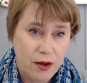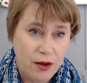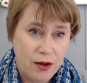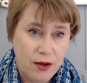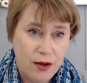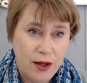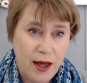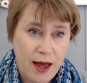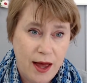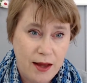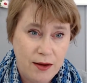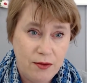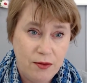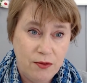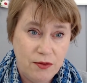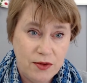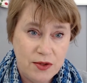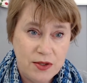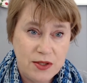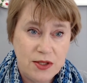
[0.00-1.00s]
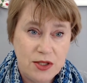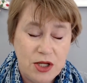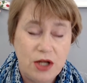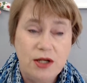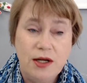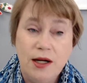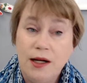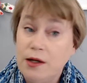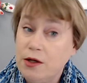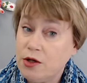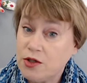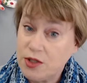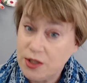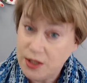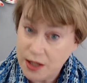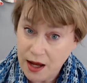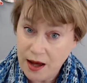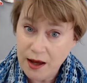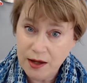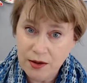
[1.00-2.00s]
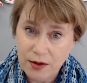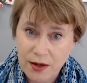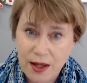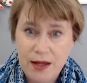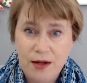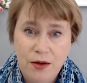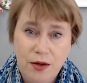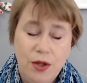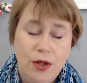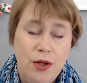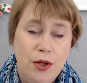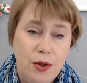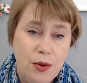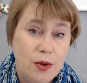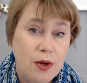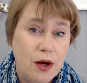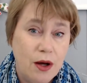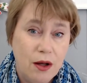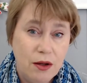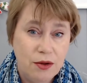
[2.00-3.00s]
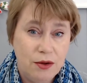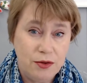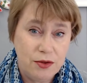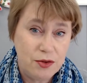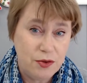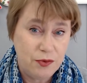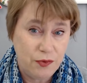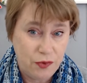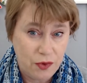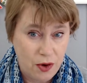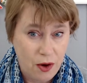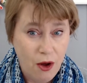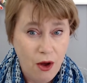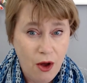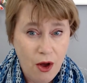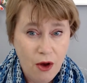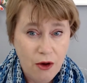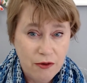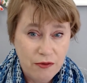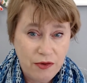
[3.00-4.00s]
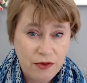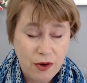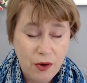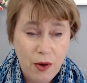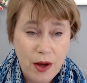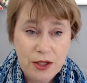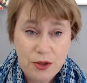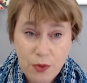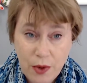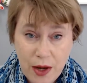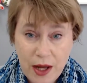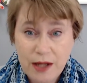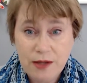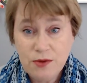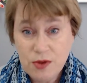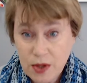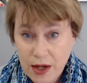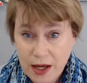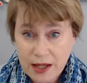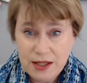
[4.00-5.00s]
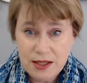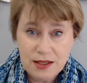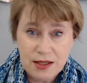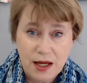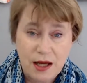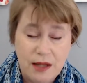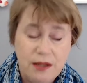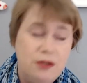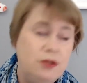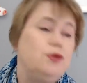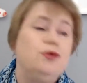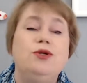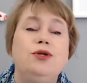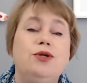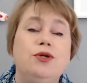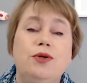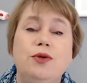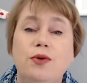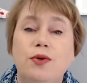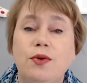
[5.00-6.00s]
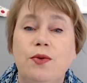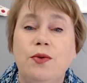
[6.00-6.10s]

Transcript: and certainly not dyed any new colors for quite a while. So I decided to